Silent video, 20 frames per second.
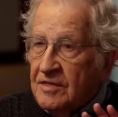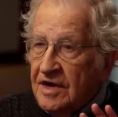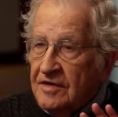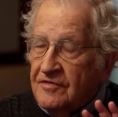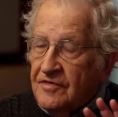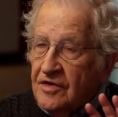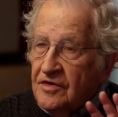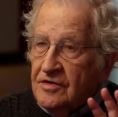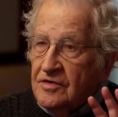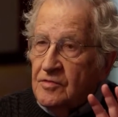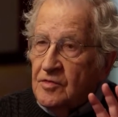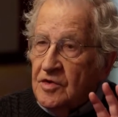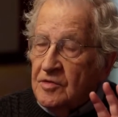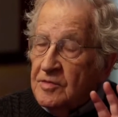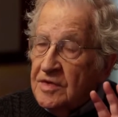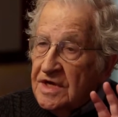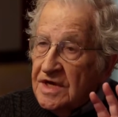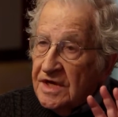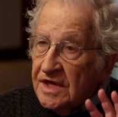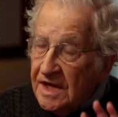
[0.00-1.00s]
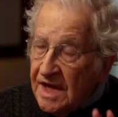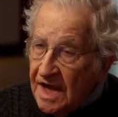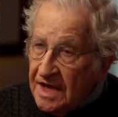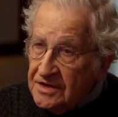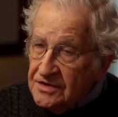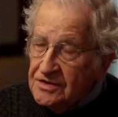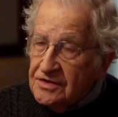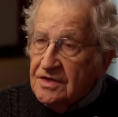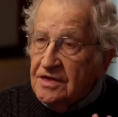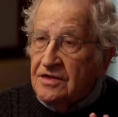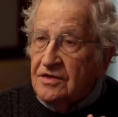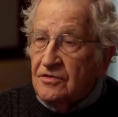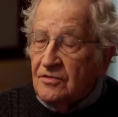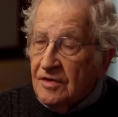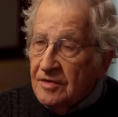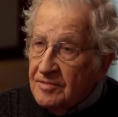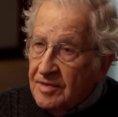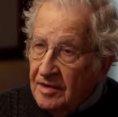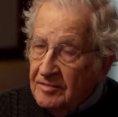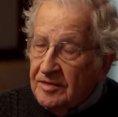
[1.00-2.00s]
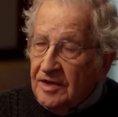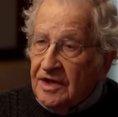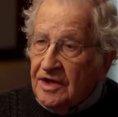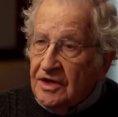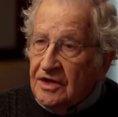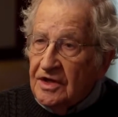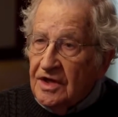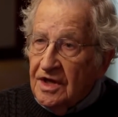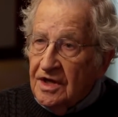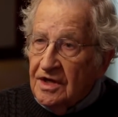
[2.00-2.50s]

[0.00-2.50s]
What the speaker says: My vote would be against the Republican